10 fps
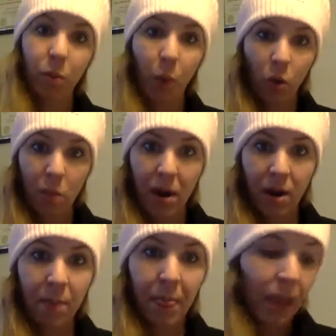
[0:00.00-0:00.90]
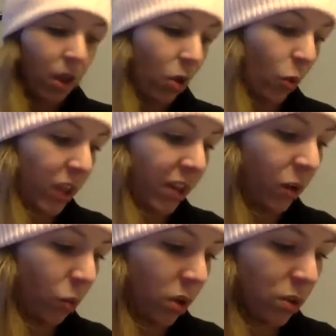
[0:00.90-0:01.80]
polar bear. We did
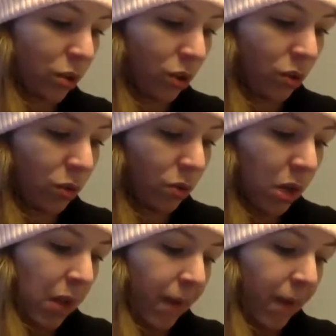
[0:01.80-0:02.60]
1, 2,